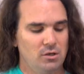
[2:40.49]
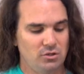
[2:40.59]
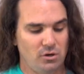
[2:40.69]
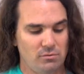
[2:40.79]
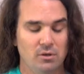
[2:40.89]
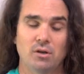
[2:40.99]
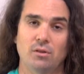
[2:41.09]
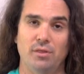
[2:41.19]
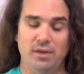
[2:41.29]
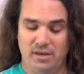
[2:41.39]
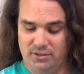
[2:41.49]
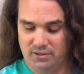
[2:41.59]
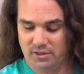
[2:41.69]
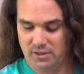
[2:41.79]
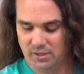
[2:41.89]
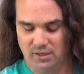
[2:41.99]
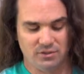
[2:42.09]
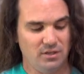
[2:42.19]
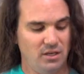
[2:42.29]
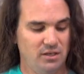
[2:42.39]
So this
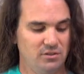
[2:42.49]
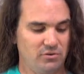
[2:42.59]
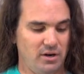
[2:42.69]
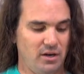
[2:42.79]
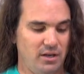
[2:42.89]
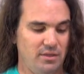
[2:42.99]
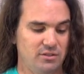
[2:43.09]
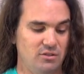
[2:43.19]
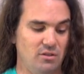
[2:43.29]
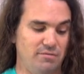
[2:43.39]
is the E string, and this is